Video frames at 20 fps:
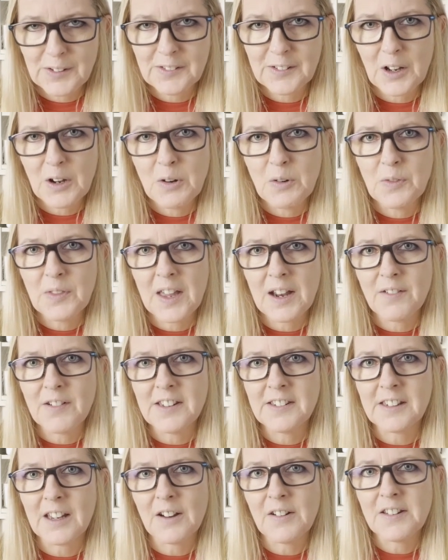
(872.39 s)
So there
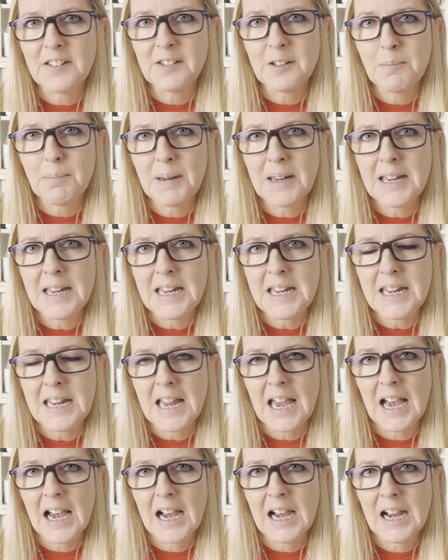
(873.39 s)
is going to
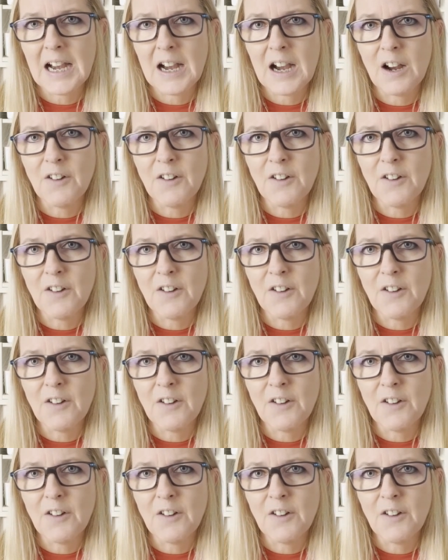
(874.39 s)
be uh,